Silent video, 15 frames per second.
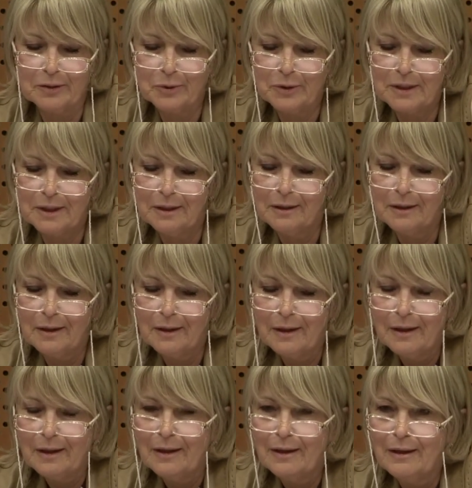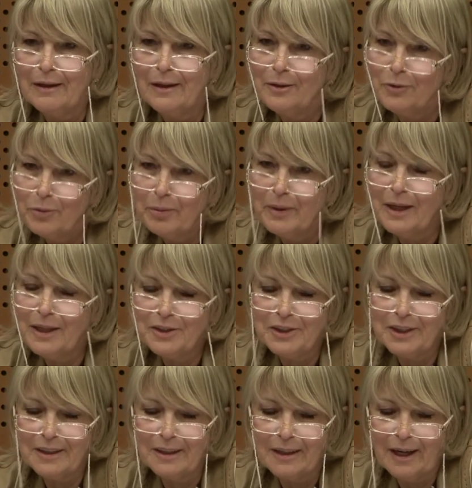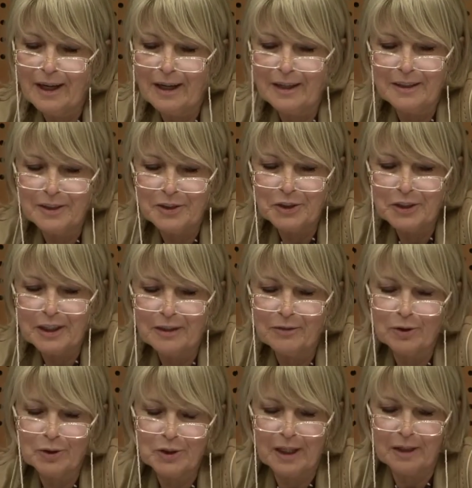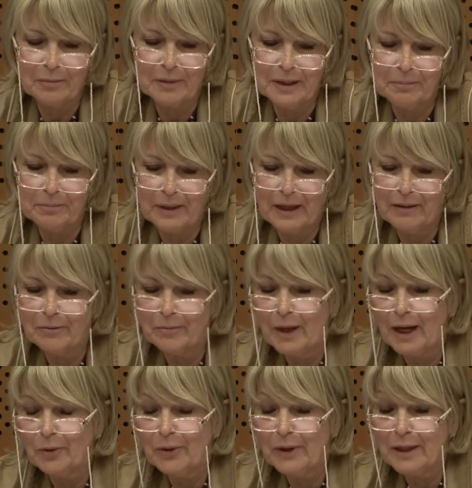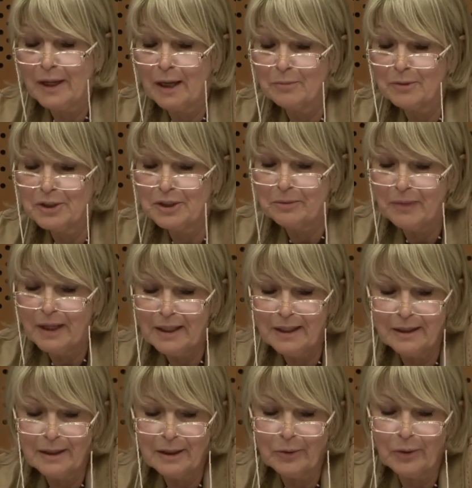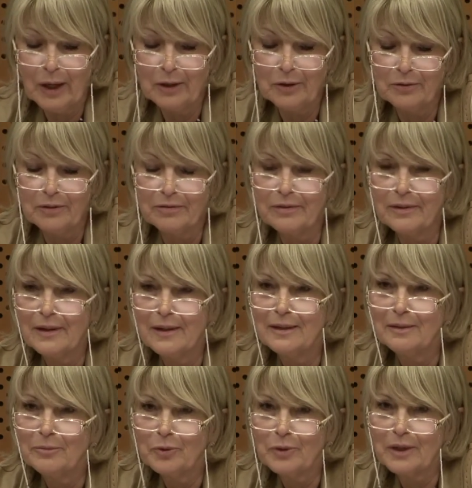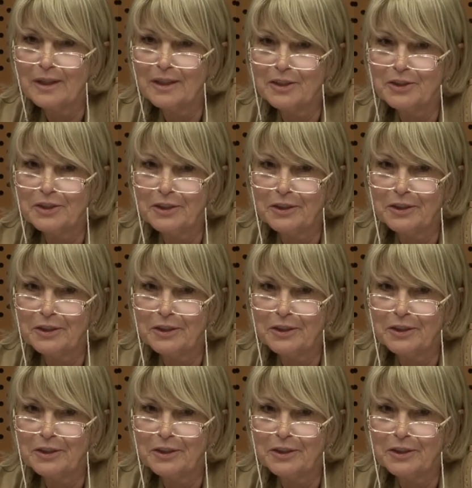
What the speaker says: within the scope or on the radar of the Turkish society. So